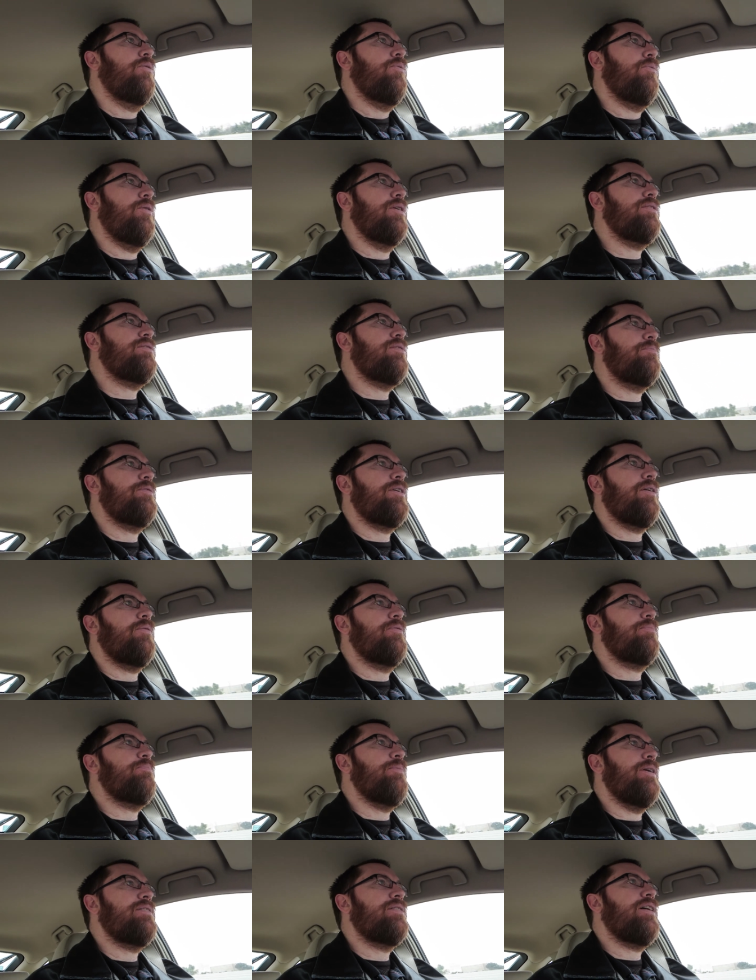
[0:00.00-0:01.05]
once I'm done
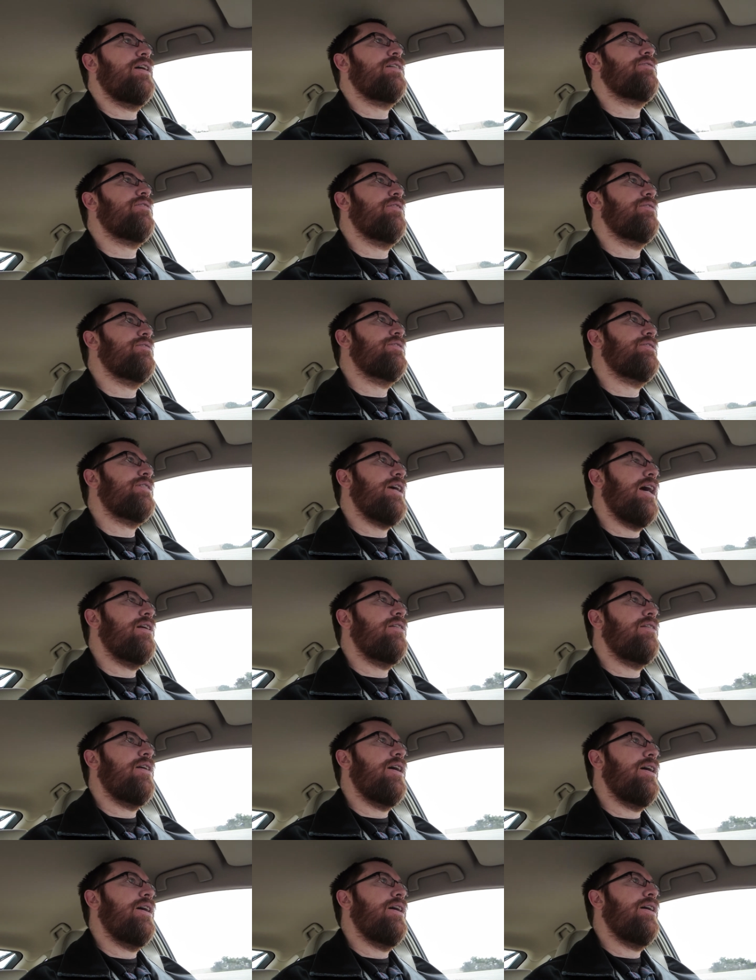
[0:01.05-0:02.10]
with my test on
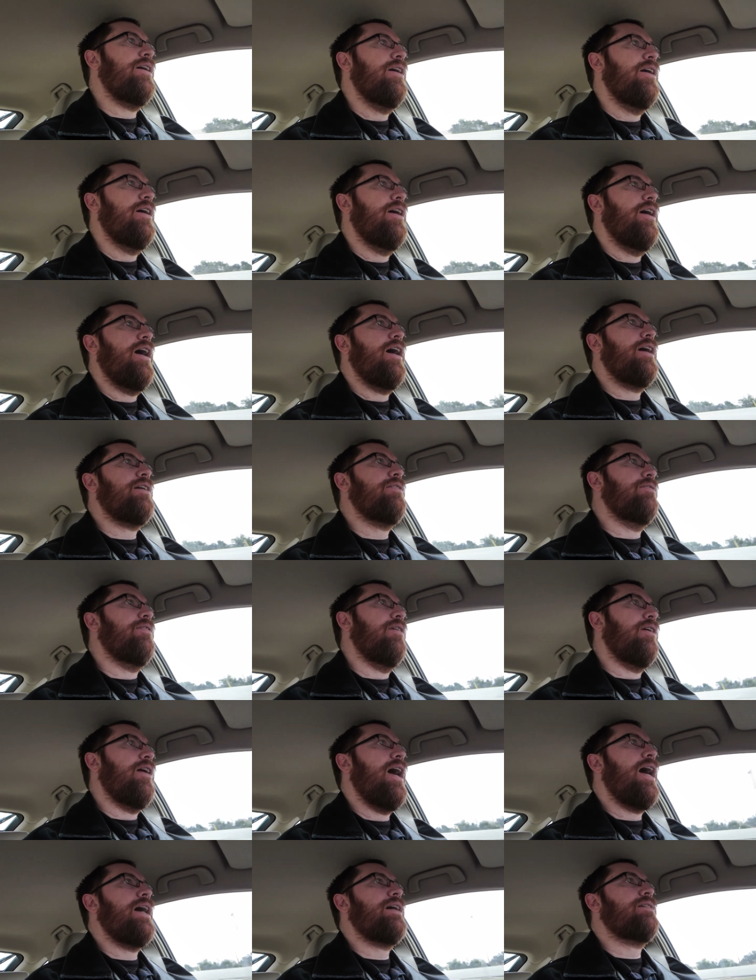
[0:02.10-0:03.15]
Saturday, I can
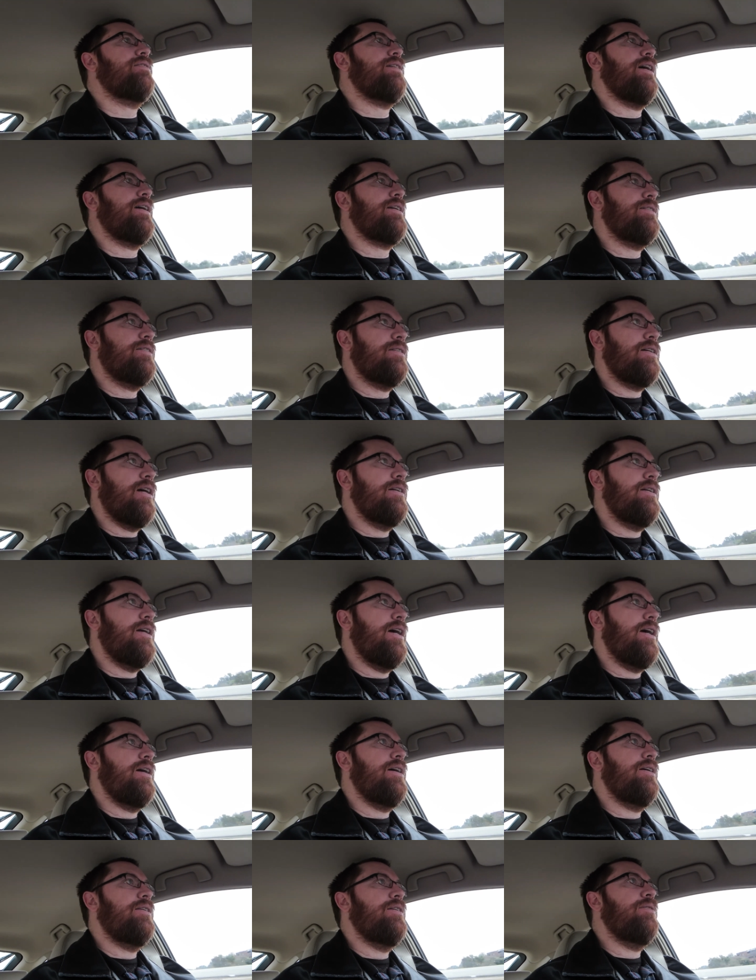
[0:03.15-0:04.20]
relax like
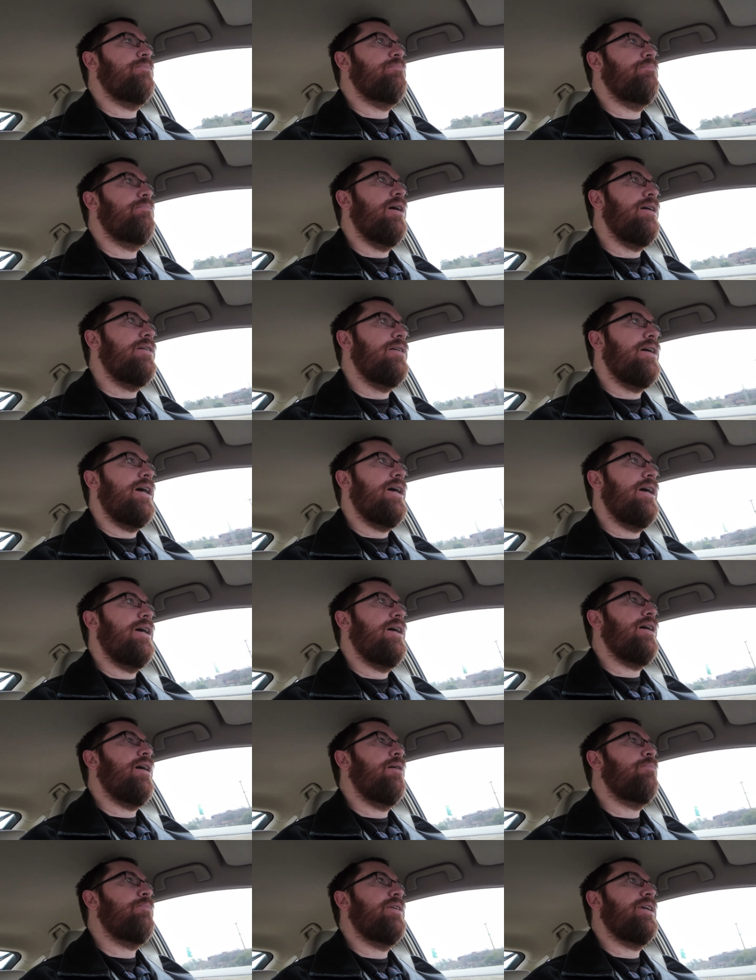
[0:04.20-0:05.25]
Sunday, and then
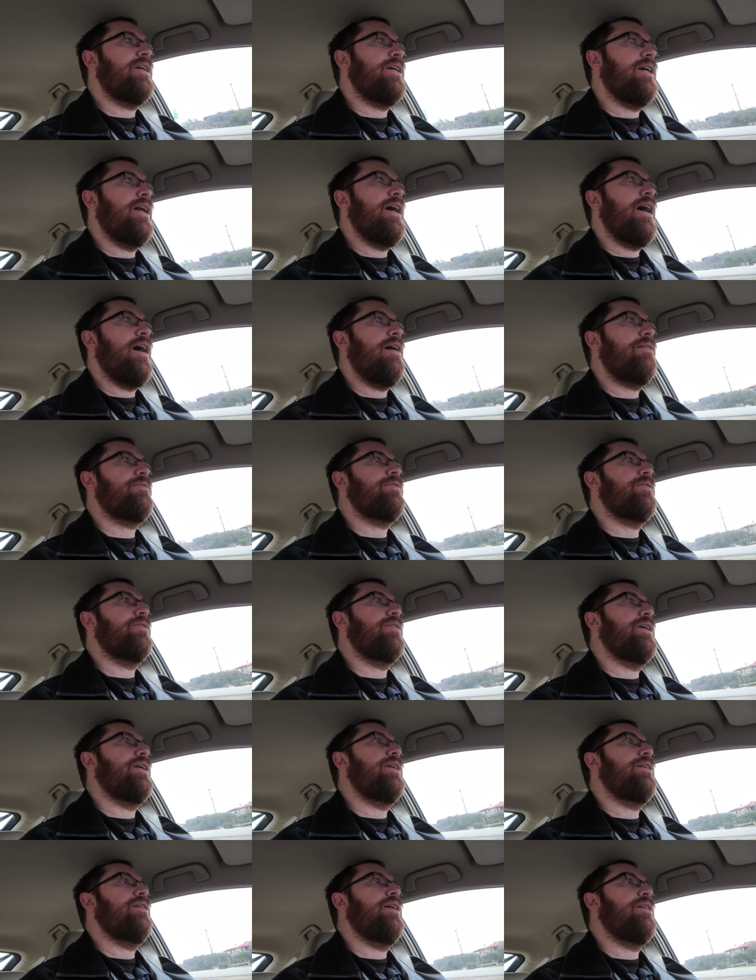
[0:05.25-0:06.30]
Monday, I'm going to get after
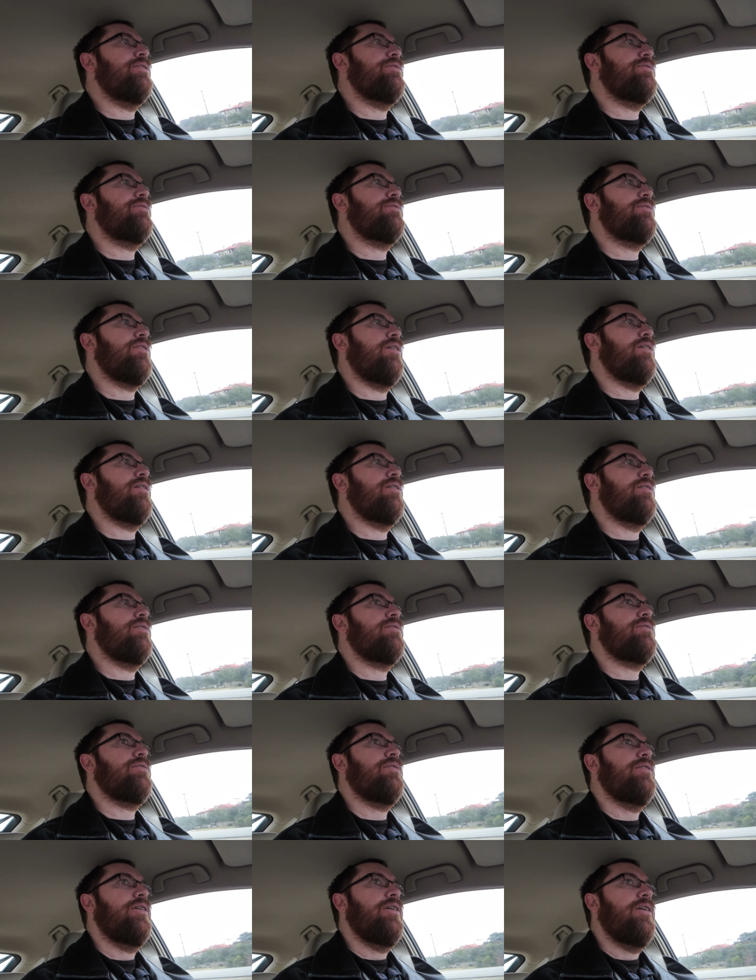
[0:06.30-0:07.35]
it and start.
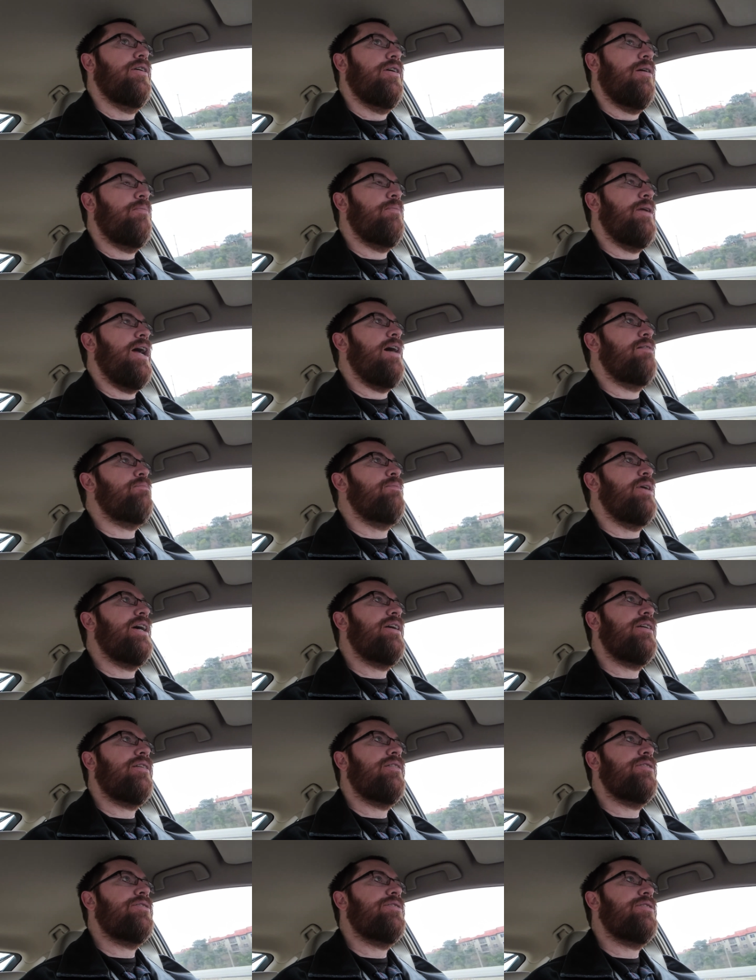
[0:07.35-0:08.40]
I'm going to have my
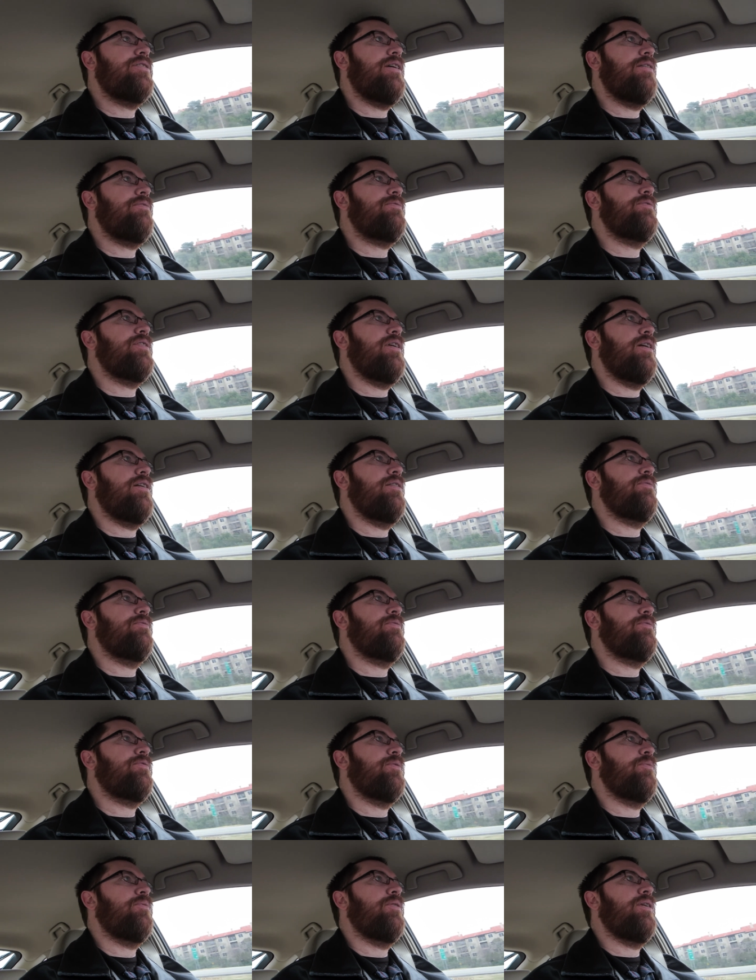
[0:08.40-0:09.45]
English stuff
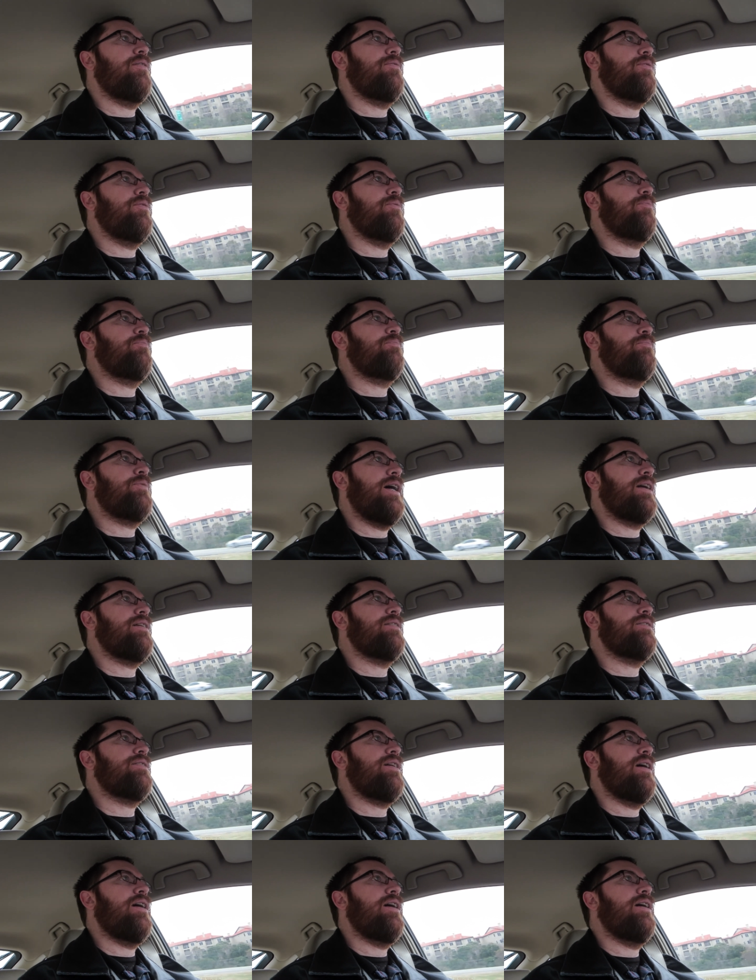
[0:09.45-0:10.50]
done for whatever got
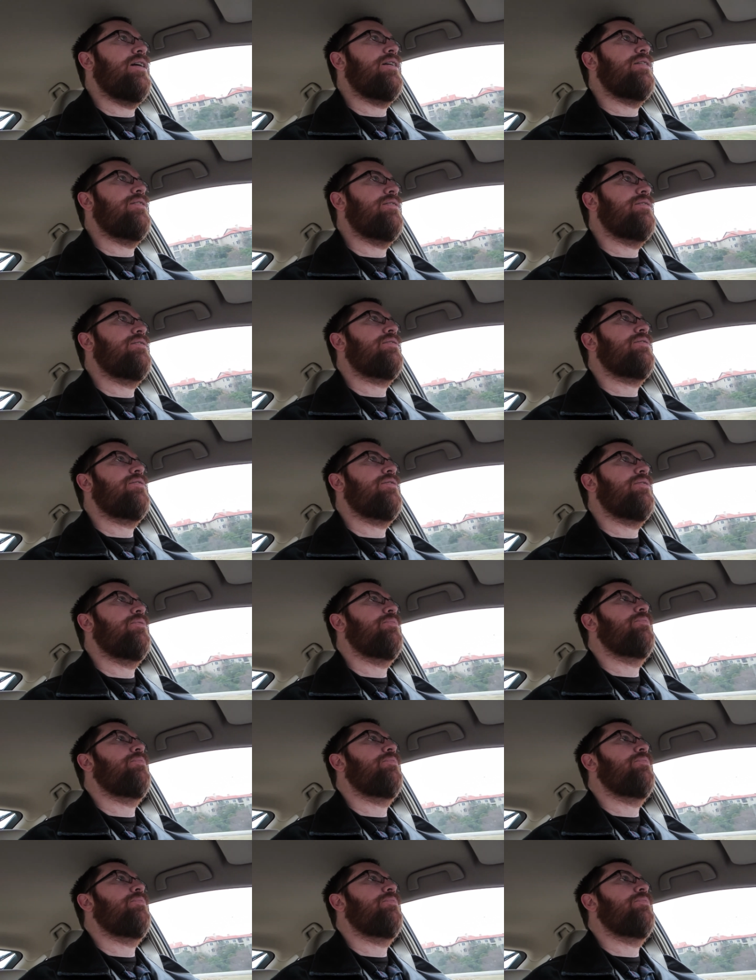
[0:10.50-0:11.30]
assigned the